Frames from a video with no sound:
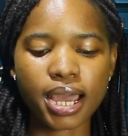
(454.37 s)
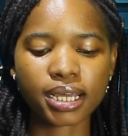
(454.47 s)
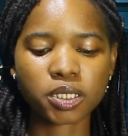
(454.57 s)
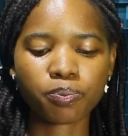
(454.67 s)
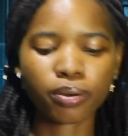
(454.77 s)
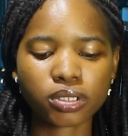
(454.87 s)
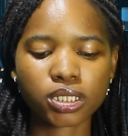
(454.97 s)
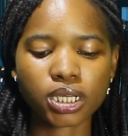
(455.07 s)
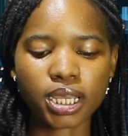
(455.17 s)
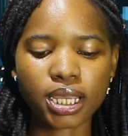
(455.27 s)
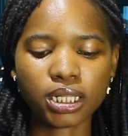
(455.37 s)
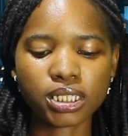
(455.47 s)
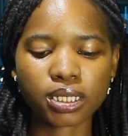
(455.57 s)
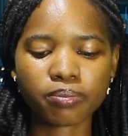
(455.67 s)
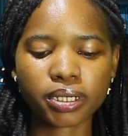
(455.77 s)
at Port
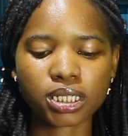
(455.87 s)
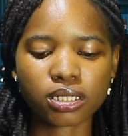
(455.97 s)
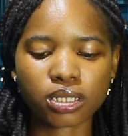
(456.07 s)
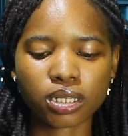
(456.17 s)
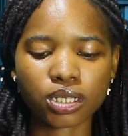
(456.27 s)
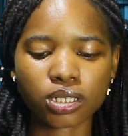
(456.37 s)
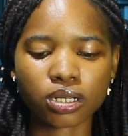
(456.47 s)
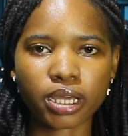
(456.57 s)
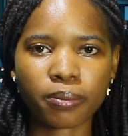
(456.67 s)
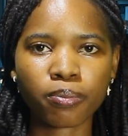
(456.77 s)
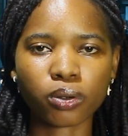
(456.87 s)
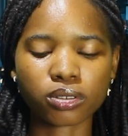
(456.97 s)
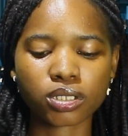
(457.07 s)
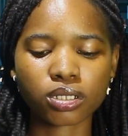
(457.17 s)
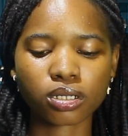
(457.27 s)
Elizabeth International
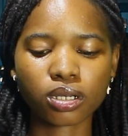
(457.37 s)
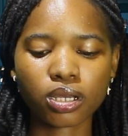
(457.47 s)
Airport.